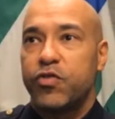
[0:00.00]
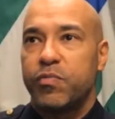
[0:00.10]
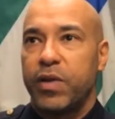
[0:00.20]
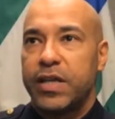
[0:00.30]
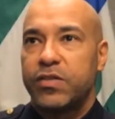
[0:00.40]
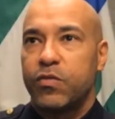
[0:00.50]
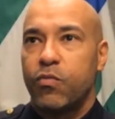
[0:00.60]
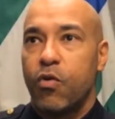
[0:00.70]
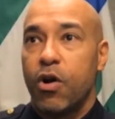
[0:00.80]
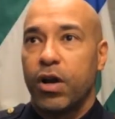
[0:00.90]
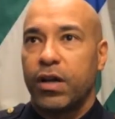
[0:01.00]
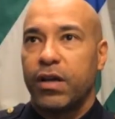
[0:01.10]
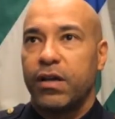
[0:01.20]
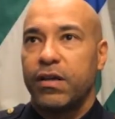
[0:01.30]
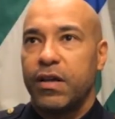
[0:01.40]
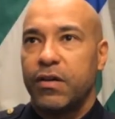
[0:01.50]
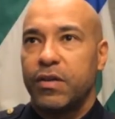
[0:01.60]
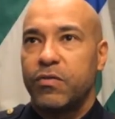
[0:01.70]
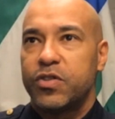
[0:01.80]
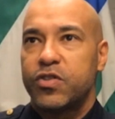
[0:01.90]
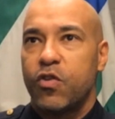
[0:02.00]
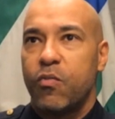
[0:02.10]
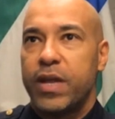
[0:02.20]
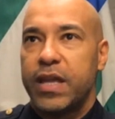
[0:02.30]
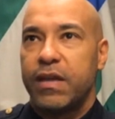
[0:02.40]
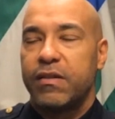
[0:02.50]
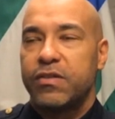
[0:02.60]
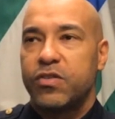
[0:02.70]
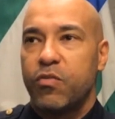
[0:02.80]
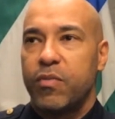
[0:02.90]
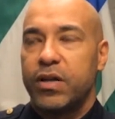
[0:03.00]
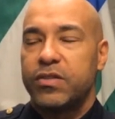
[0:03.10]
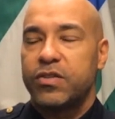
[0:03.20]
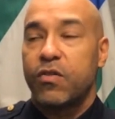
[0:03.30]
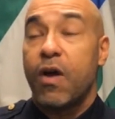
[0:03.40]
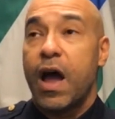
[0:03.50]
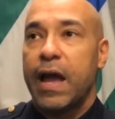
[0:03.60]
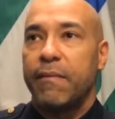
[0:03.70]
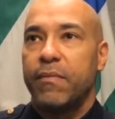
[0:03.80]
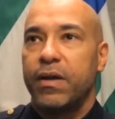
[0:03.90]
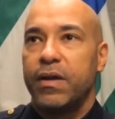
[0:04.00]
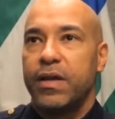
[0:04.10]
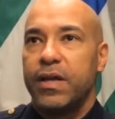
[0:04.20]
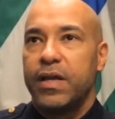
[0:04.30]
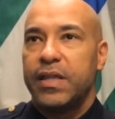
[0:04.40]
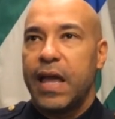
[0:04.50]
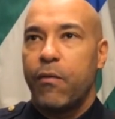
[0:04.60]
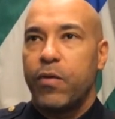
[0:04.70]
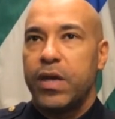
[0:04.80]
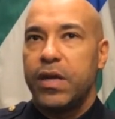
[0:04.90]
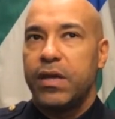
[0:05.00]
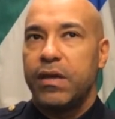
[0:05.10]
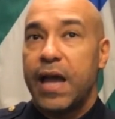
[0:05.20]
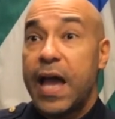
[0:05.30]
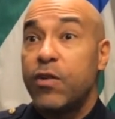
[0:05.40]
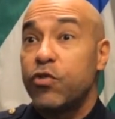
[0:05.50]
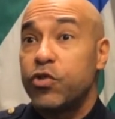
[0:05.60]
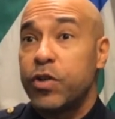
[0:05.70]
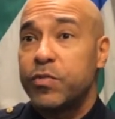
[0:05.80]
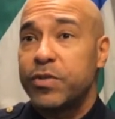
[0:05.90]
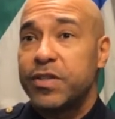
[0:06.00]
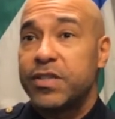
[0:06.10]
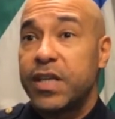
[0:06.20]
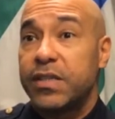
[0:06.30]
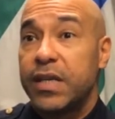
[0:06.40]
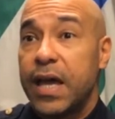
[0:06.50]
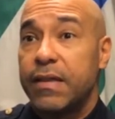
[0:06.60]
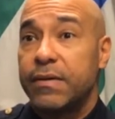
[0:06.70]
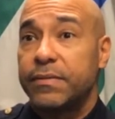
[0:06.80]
place to work. There was so much crime that we had no choice but to stick together.